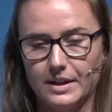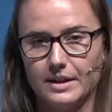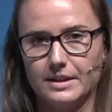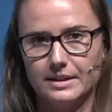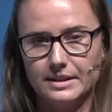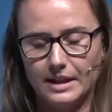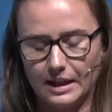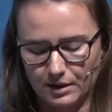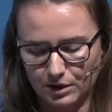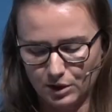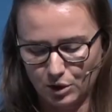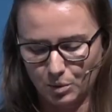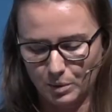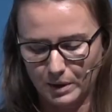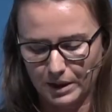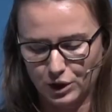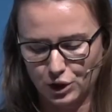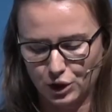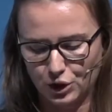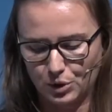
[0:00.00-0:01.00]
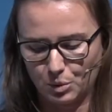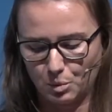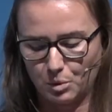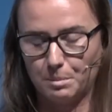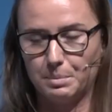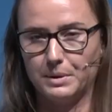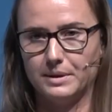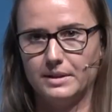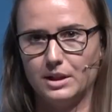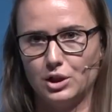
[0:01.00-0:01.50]
extent to which we're
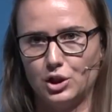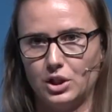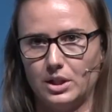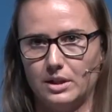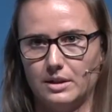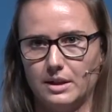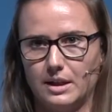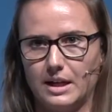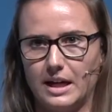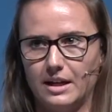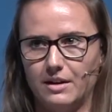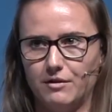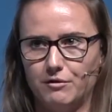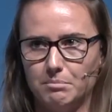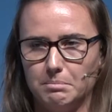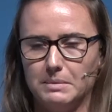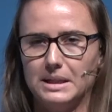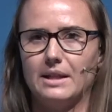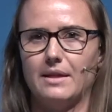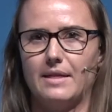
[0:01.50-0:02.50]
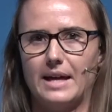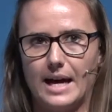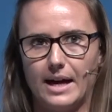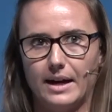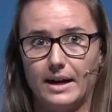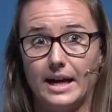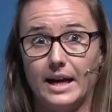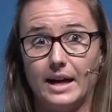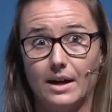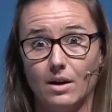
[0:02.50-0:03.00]
positioned to kind of meet
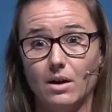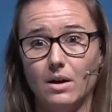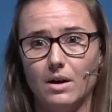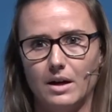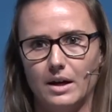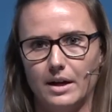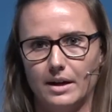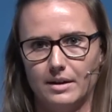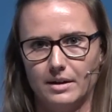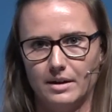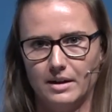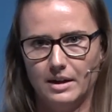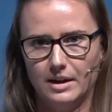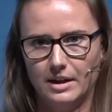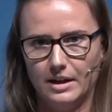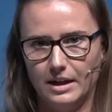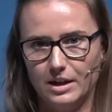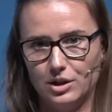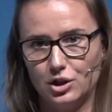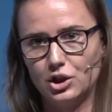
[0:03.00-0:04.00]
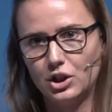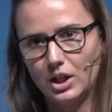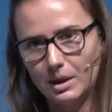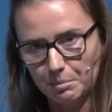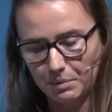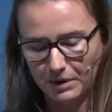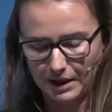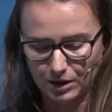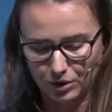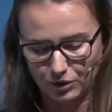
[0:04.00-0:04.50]
that head on and
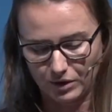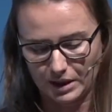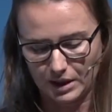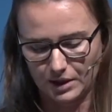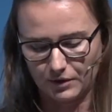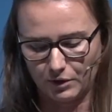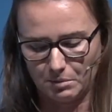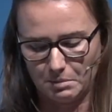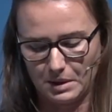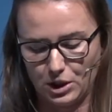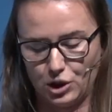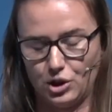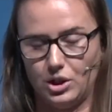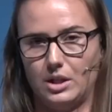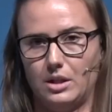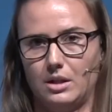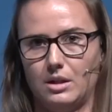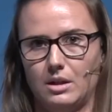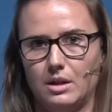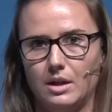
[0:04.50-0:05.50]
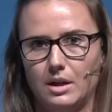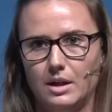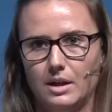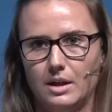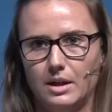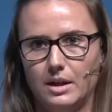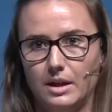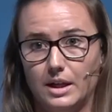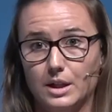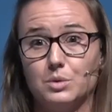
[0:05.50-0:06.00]
shape that transformation
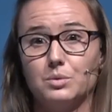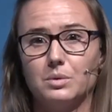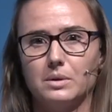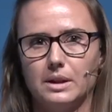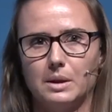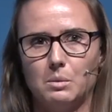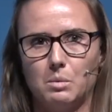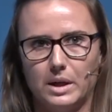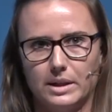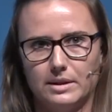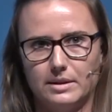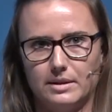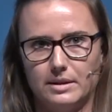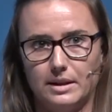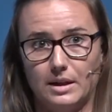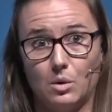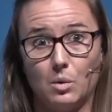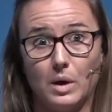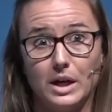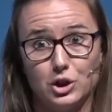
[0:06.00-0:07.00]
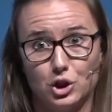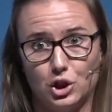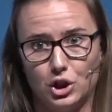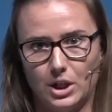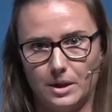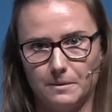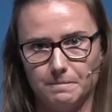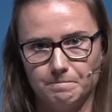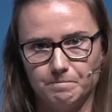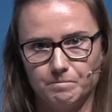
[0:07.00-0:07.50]
is really what's in
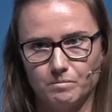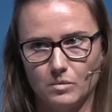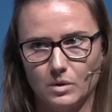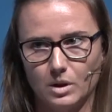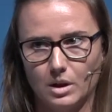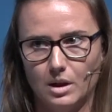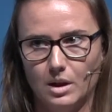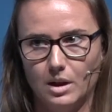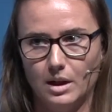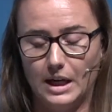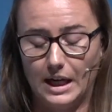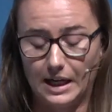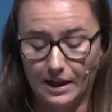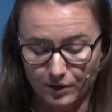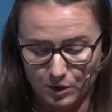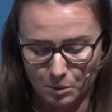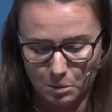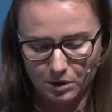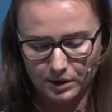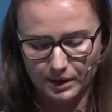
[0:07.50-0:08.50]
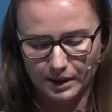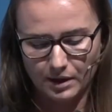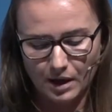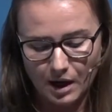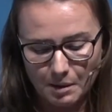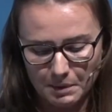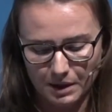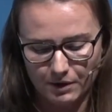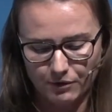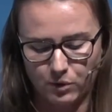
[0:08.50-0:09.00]
question. And at the World
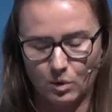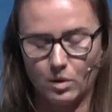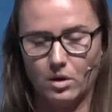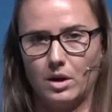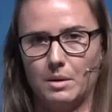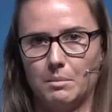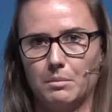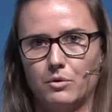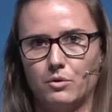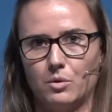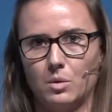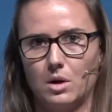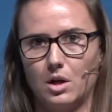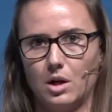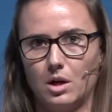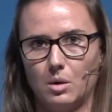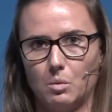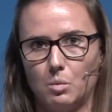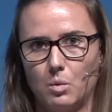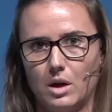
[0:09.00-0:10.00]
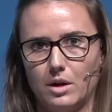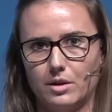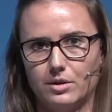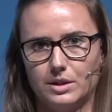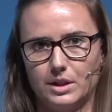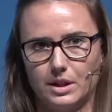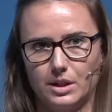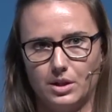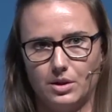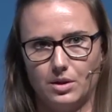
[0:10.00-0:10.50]
Economic Forum, through our Water
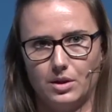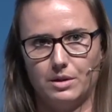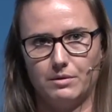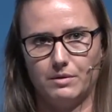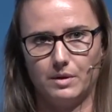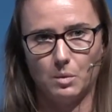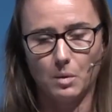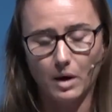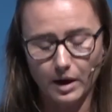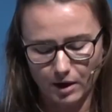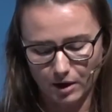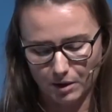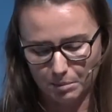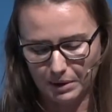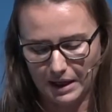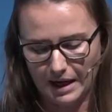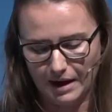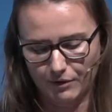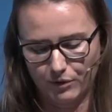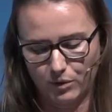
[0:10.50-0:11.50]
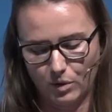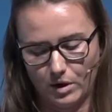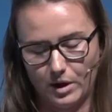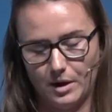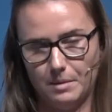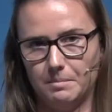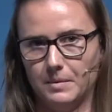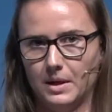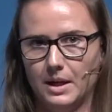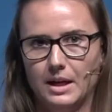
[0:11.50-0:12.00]
Security Rewired
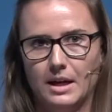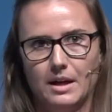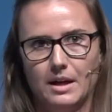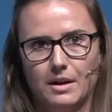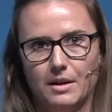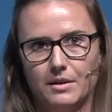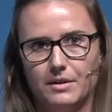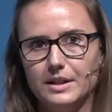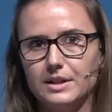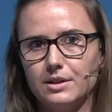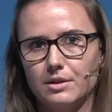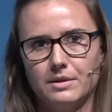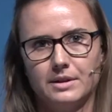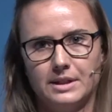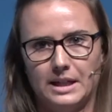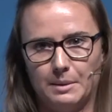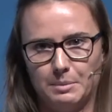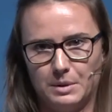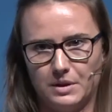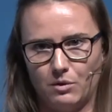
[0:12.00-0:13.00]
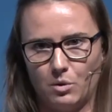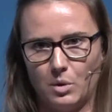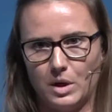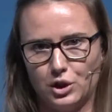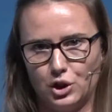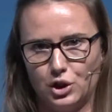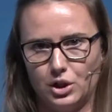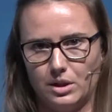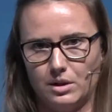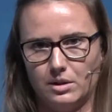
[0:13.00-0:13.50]
platform, these are the types of
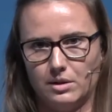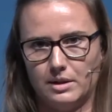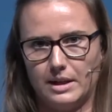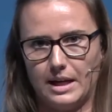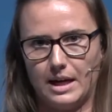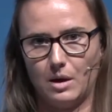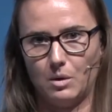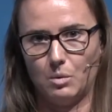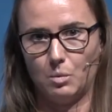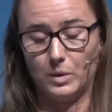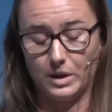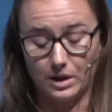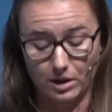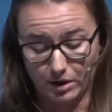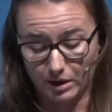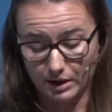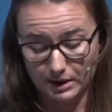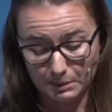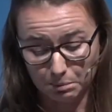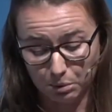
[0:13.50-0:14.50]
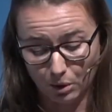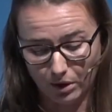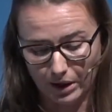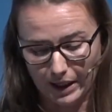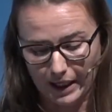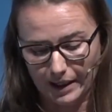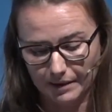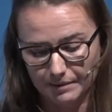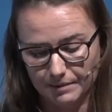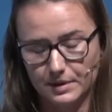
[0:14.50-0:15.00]
questions that we are
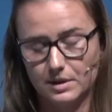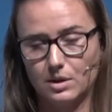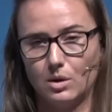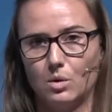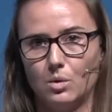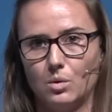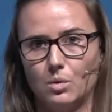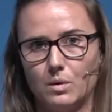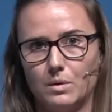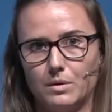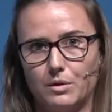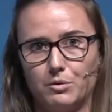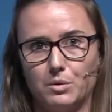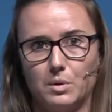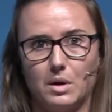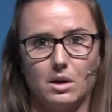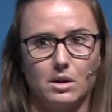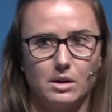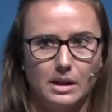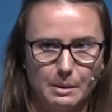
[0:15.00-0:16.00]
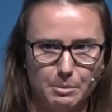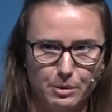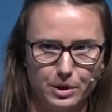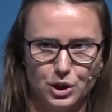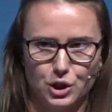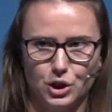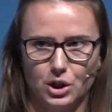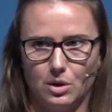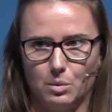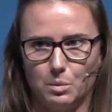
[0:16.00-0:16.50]
exploring. So through our
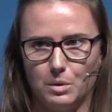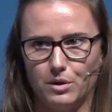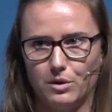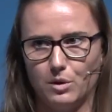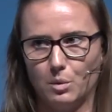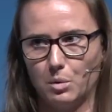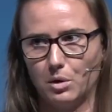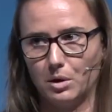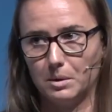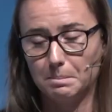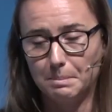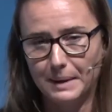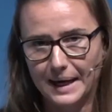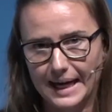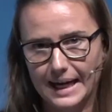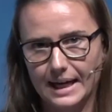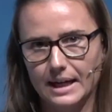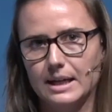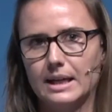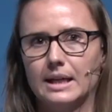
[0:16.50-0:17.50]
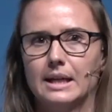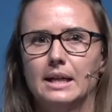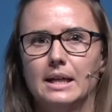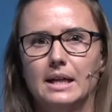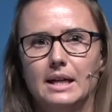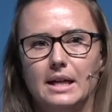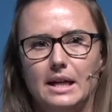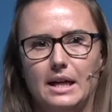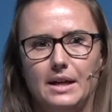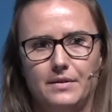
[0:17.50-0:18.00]
collaboration with the World Bank
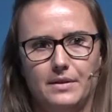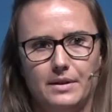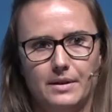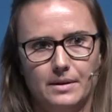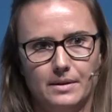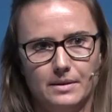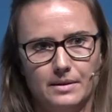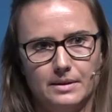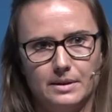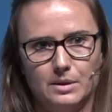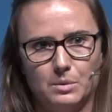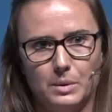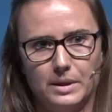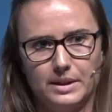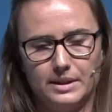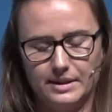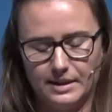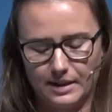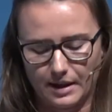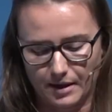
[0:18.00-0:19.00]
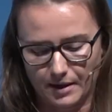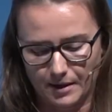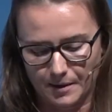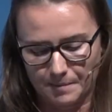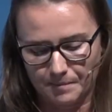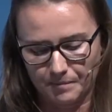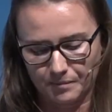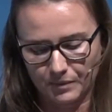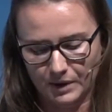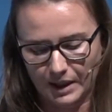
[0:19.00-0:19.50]
and the Swiss
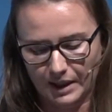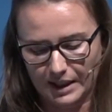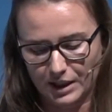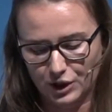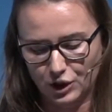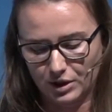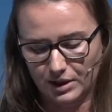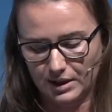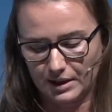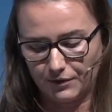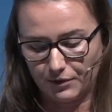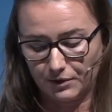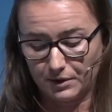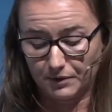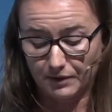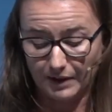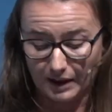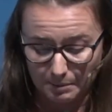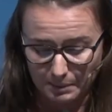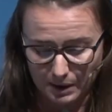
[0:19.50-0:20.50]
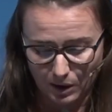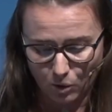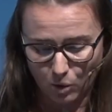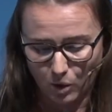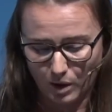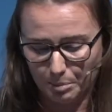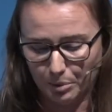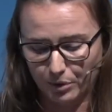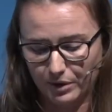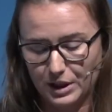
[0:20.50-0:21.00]
Agency for Development
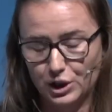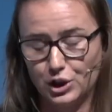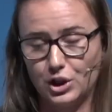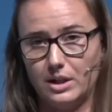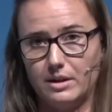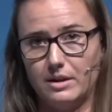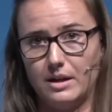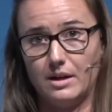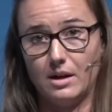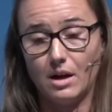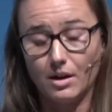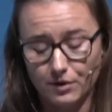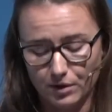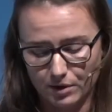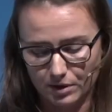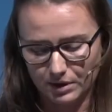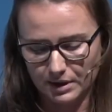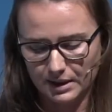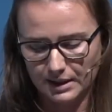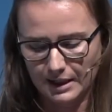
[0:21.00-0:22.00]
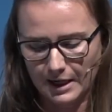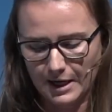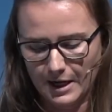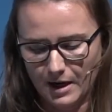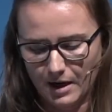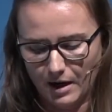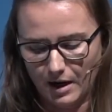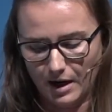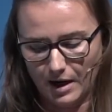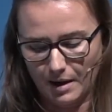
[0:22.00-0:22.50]
Cooperation and others,
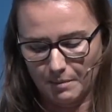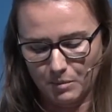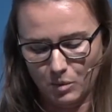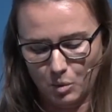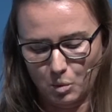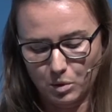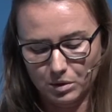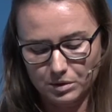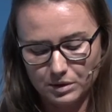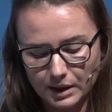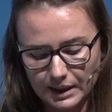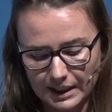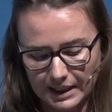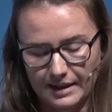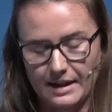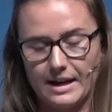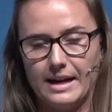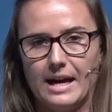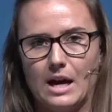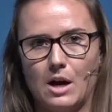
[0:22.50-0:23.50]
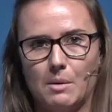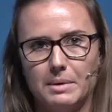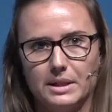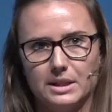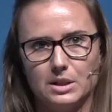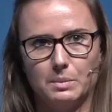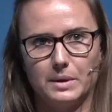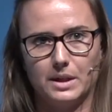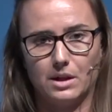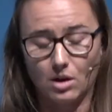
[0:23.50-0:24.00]
we're looking at how
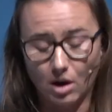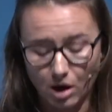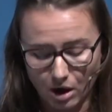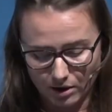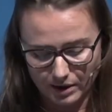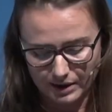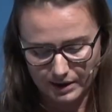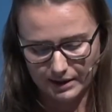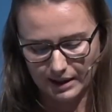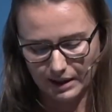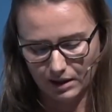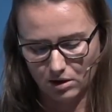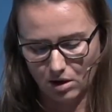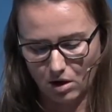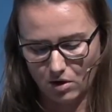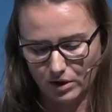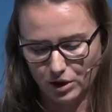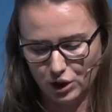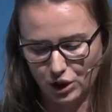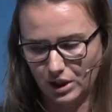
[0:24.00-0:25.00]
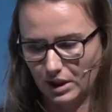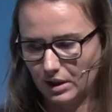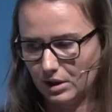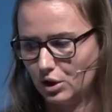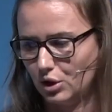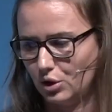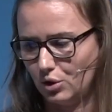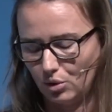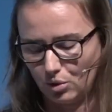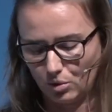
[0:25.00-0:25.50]
best we can harness technology
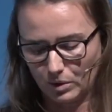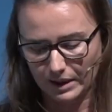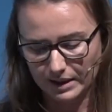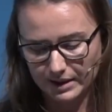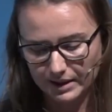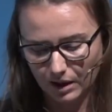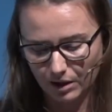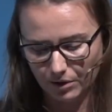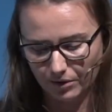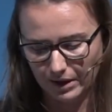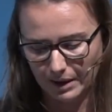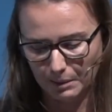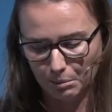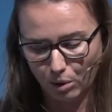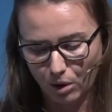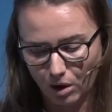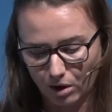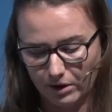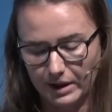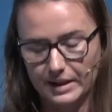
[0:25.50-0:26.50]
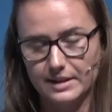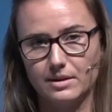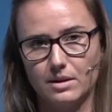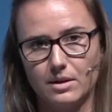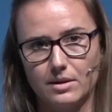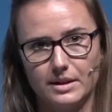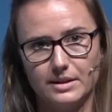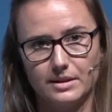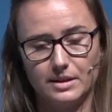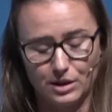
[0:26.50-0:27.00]
to accelerate progress
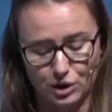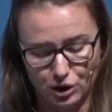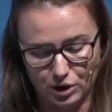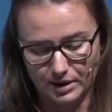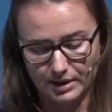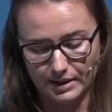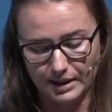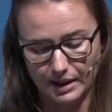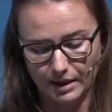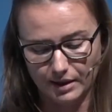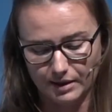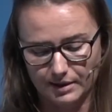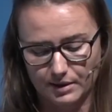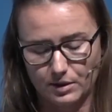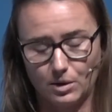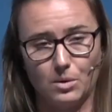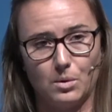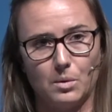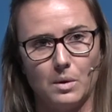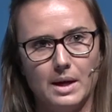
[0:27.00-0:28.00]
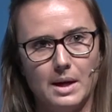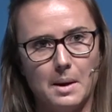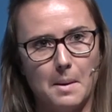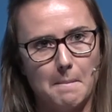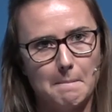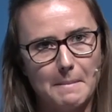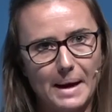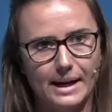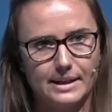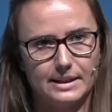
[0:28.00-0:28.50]
on SDG 6. So
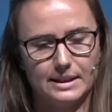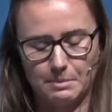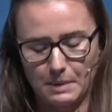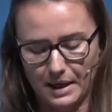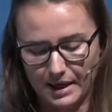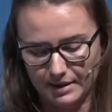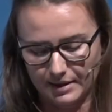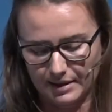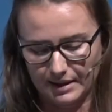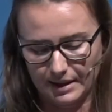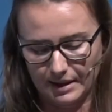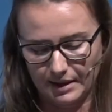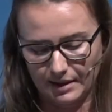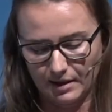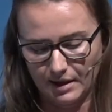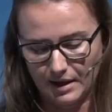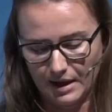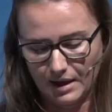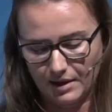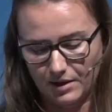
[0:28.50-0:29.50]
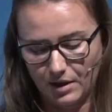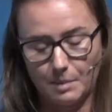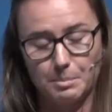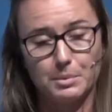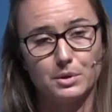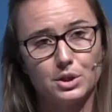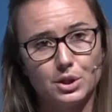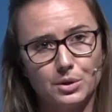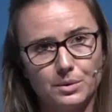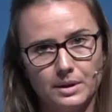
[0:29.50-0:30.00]
maximizing the
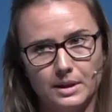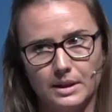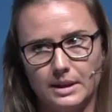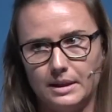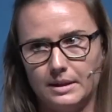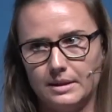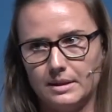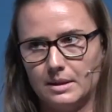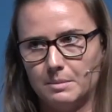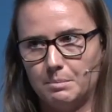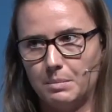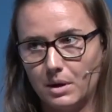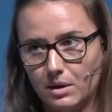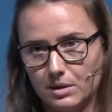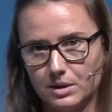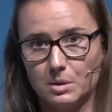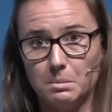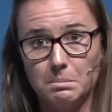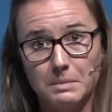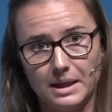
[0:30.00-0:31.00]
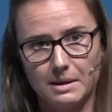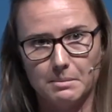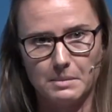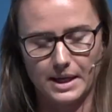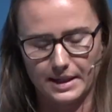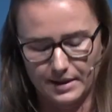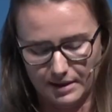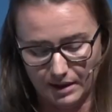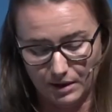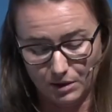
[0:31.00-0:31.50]
opportunities, but also
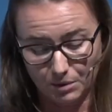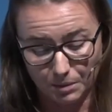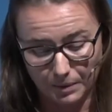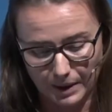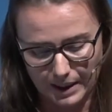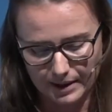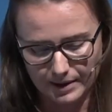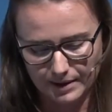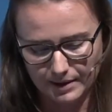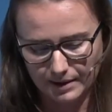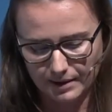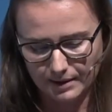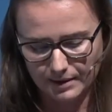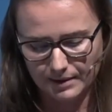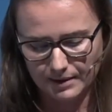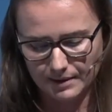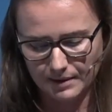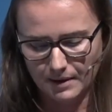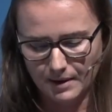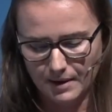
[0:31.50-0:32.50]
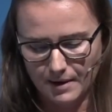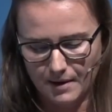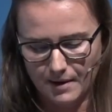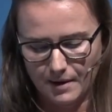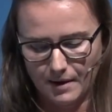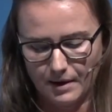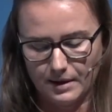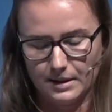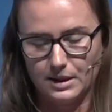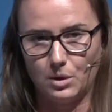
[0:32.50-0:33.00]
minimizing the risks.
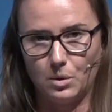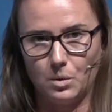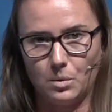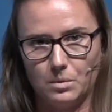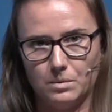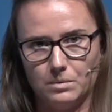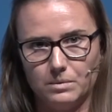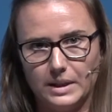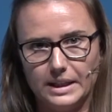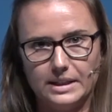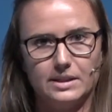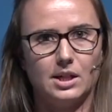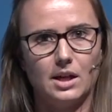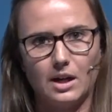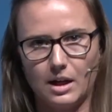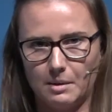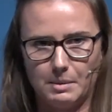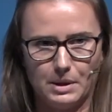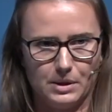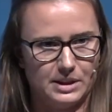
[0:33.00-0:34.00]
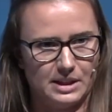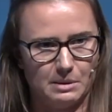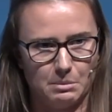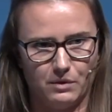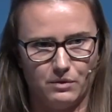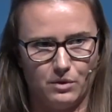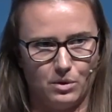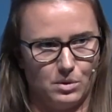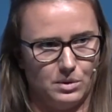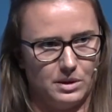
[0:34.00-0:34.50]
So let's talk about some
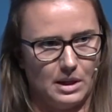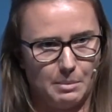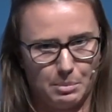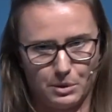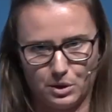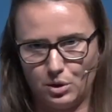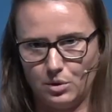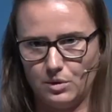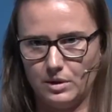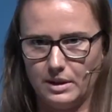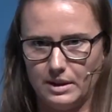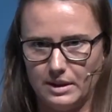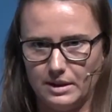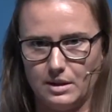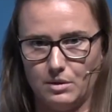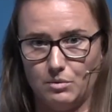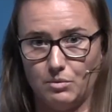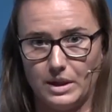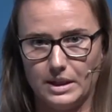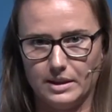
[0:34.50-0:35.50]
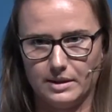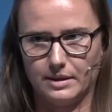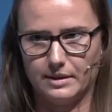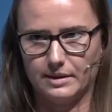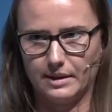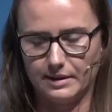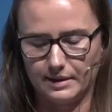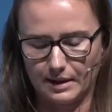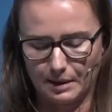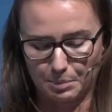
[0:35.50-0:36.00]
of those opportunities and risks
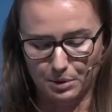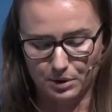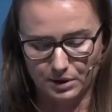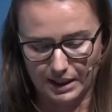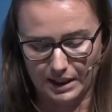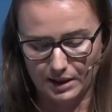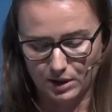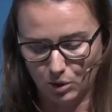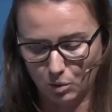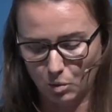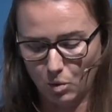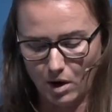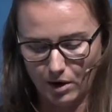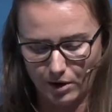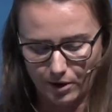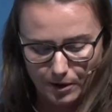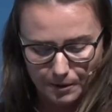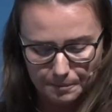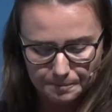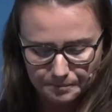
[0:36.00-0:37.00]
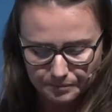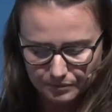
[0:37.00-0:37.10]
as they pertain to water.